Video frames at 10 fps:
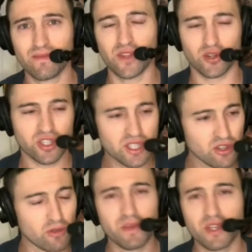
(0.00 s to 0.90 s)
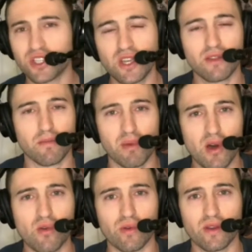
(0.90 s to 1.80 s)
They're still missing the
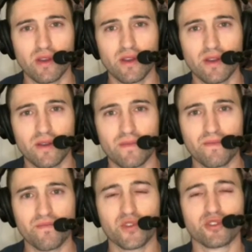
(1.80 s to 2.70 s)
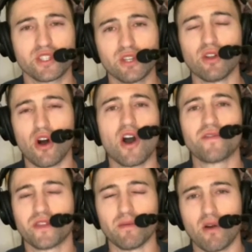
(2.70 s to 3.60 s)
boat. They're still
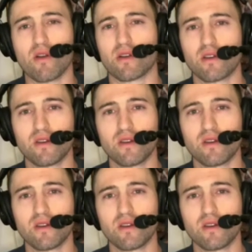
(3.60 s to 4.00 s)
off the mark.